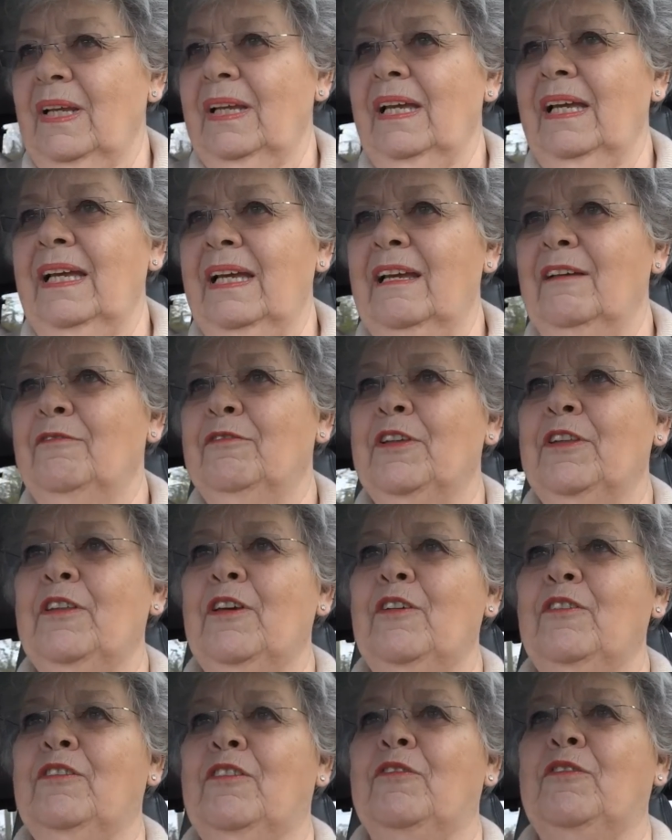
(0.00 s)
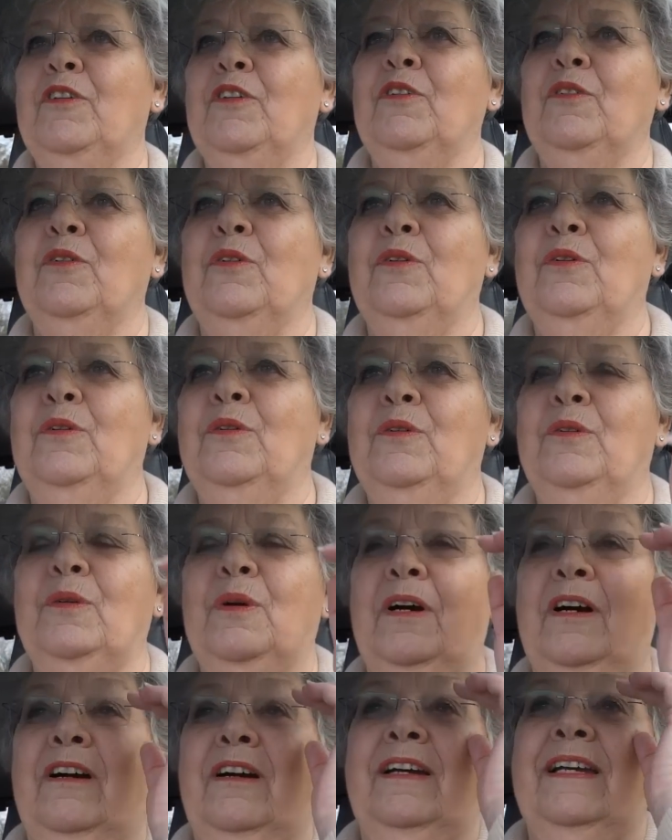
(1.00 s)
uh, for those of you who
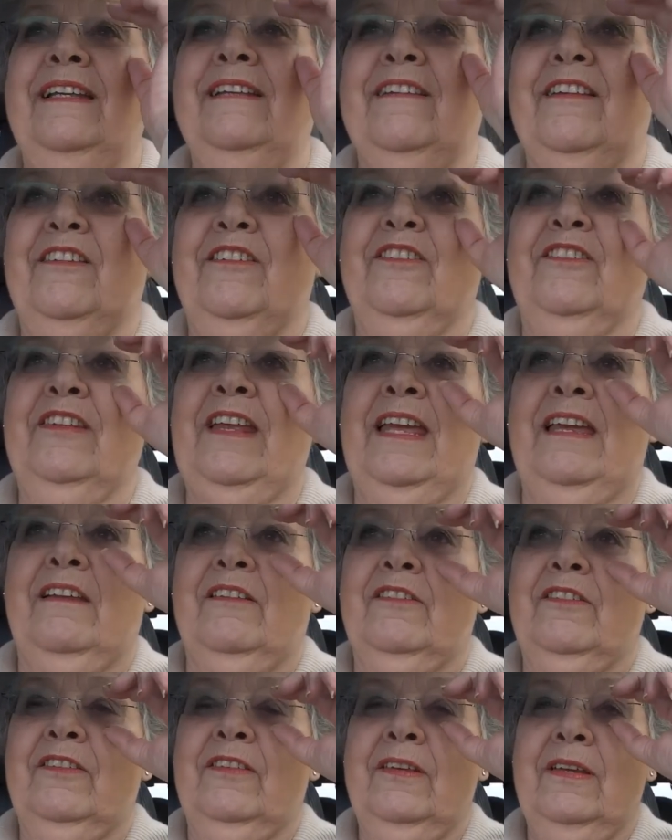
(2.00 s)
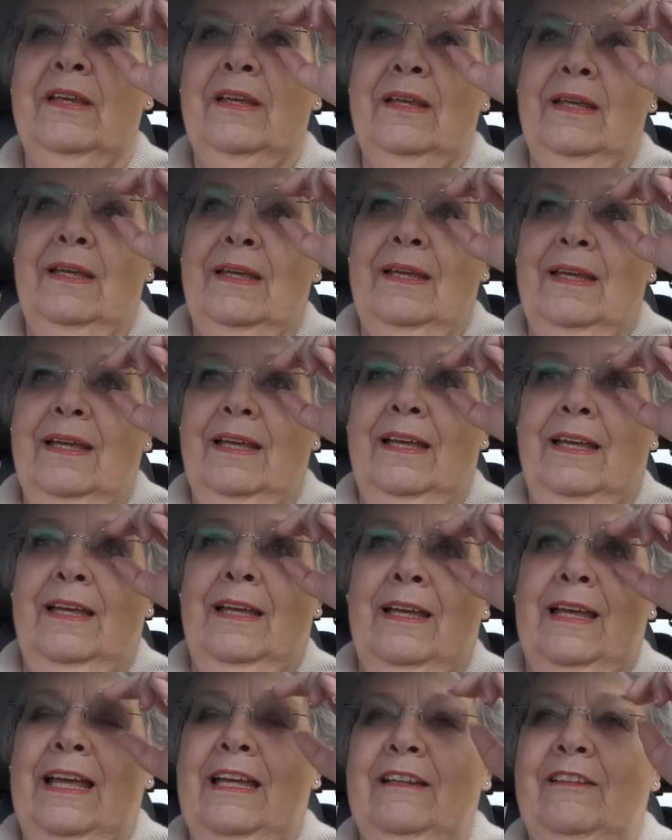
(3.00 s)
are in the States
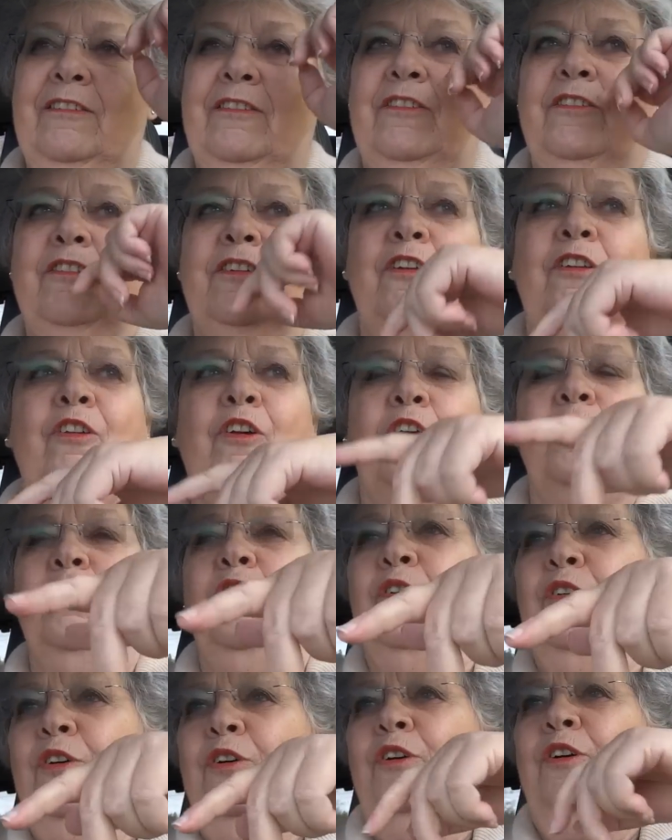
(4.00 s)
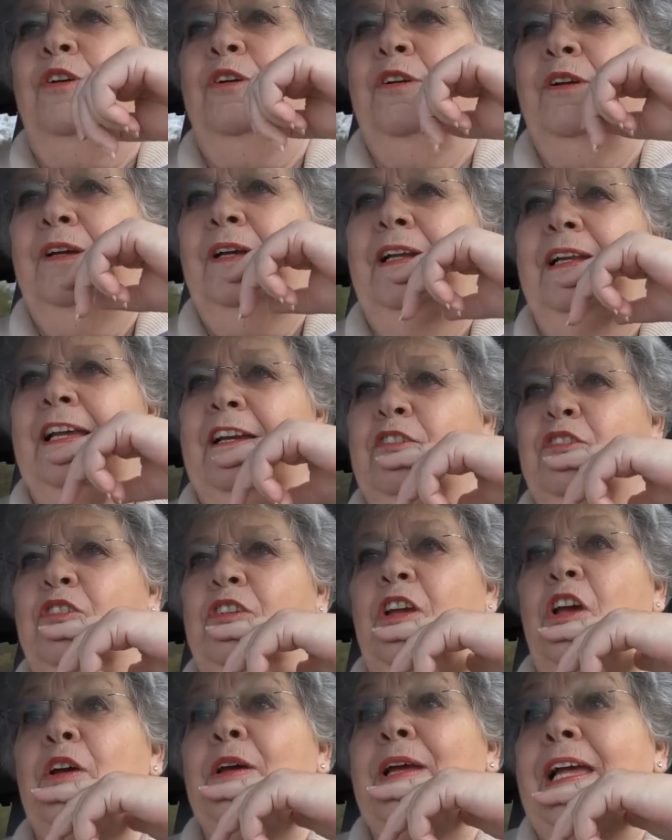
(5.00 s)
uh, and still got your
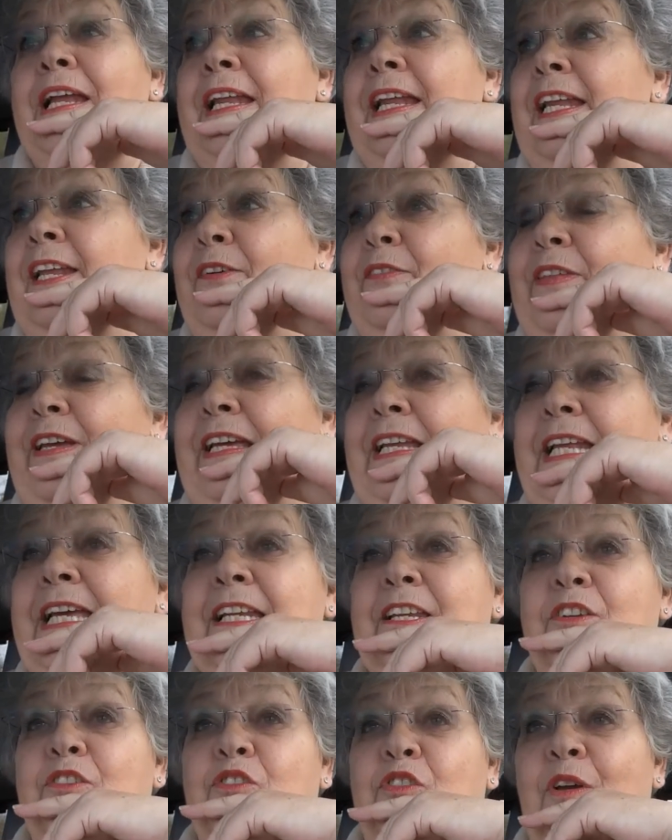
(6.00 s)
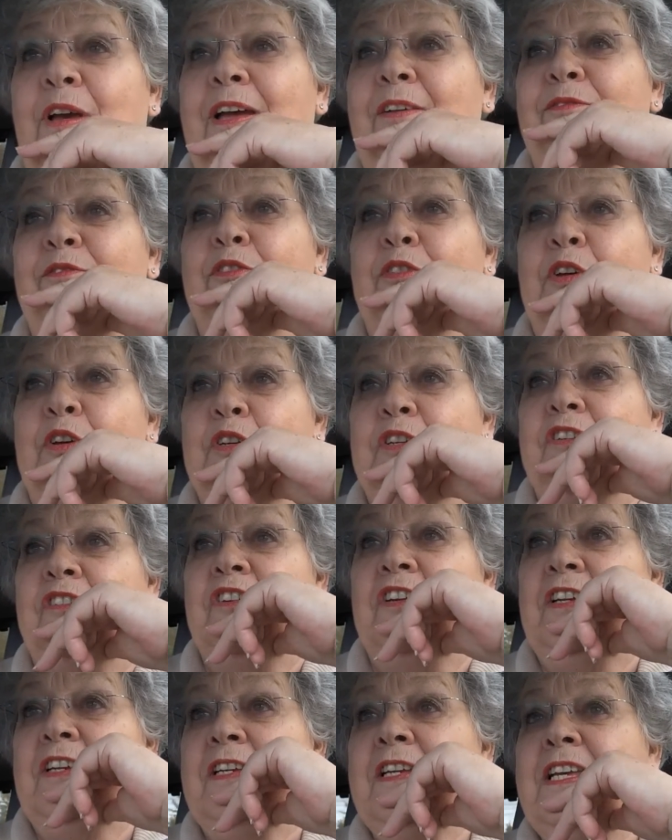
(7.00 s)
election going, and any of the Canadians who haven't voted
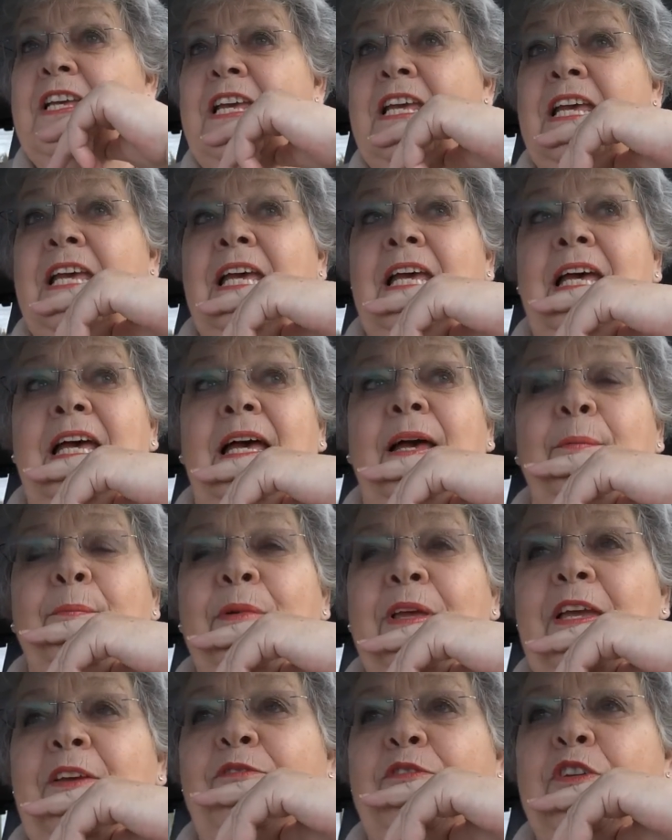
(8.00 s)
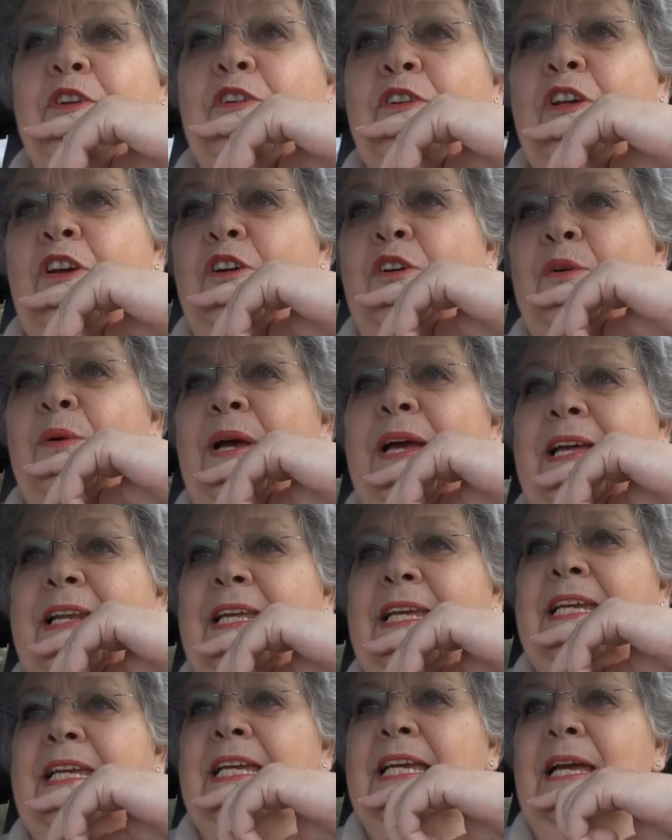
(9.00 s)
yet, um, if you know
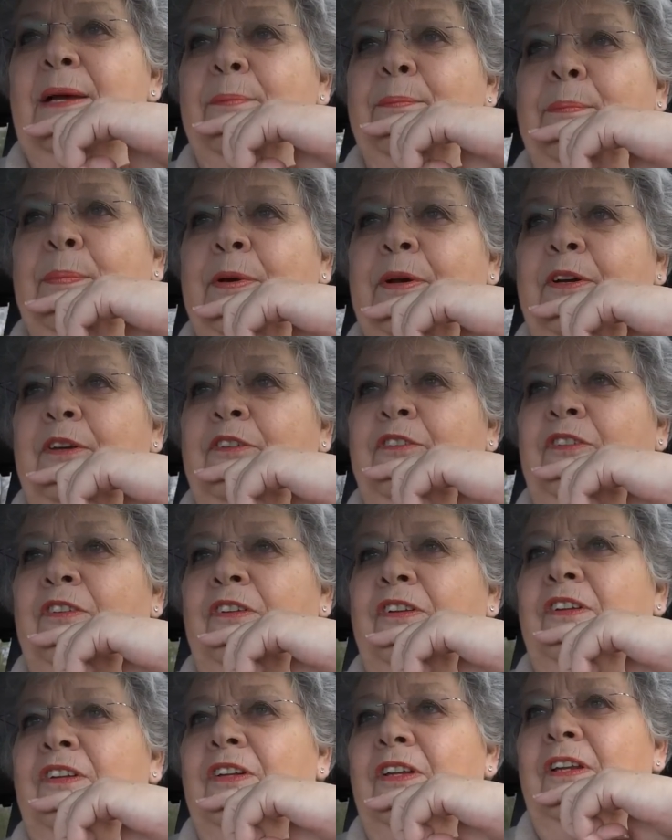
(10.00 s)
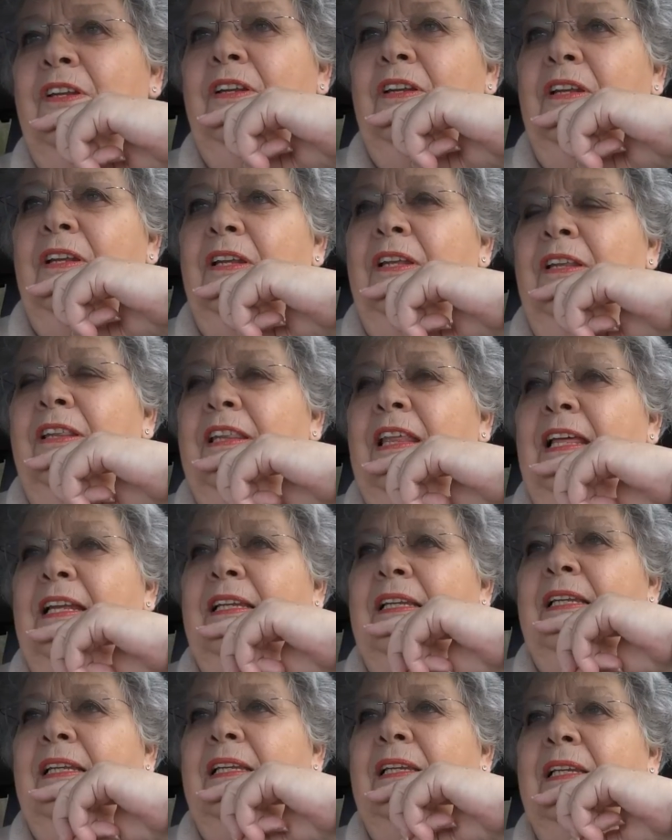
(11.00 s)
any person that
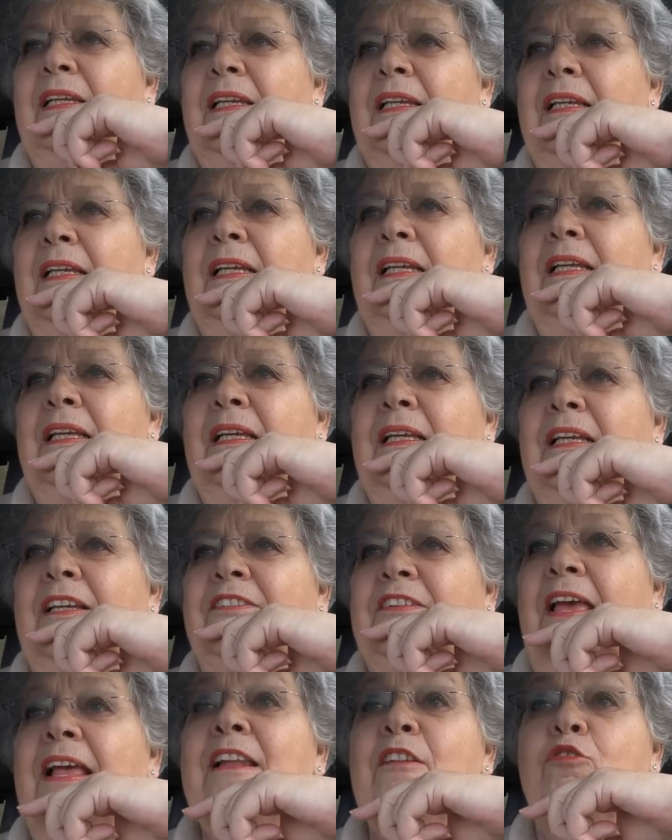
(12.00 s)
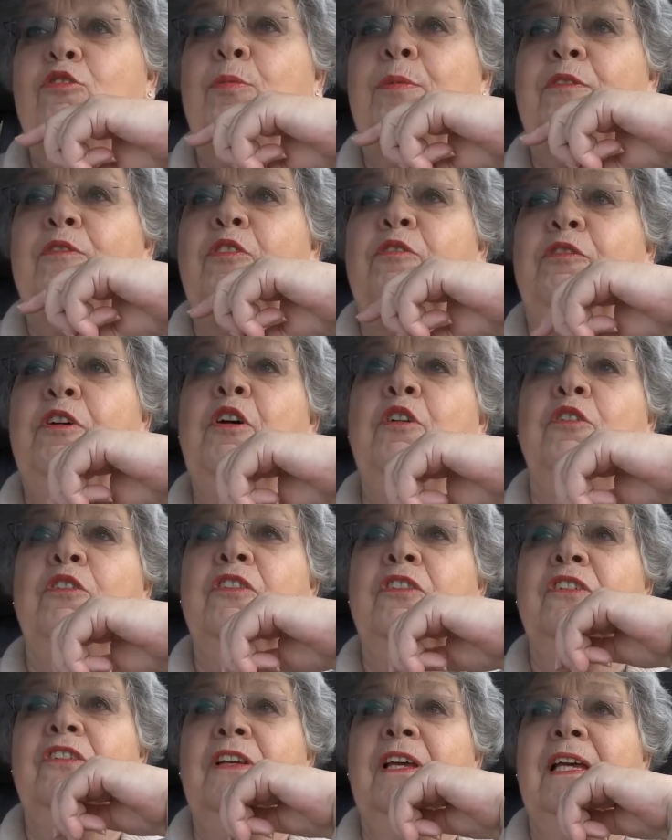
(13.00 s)
is eligible to vote,
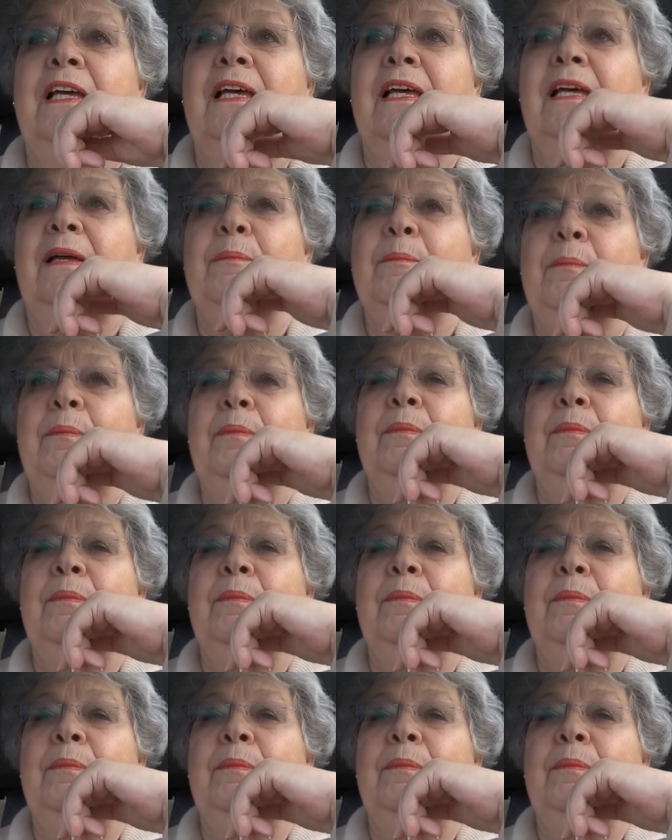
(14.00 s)
um,